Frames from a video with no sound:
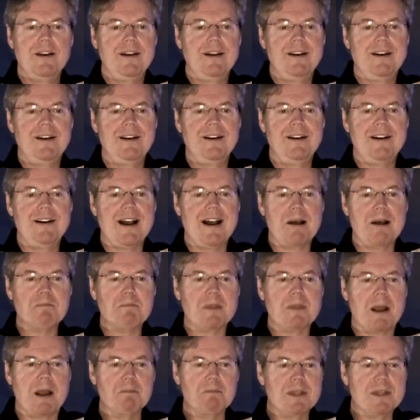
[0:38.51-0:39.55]

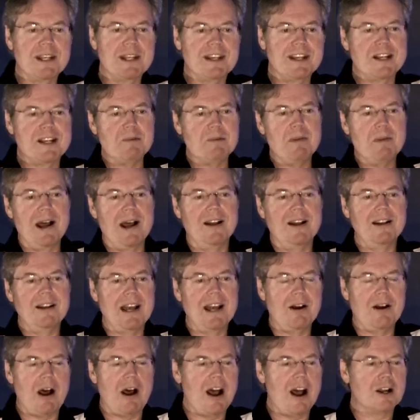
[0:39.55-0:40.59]
I'm thinking about
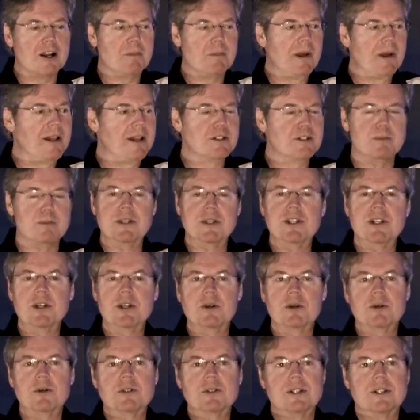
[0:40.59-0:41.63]
how acapella has been
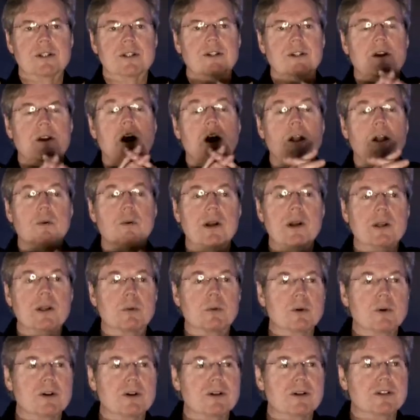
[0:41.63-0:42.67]
used all around the
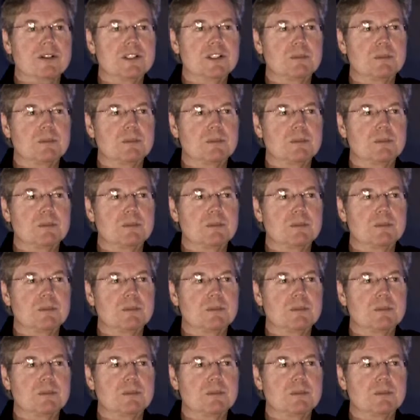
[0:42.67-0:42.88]
world,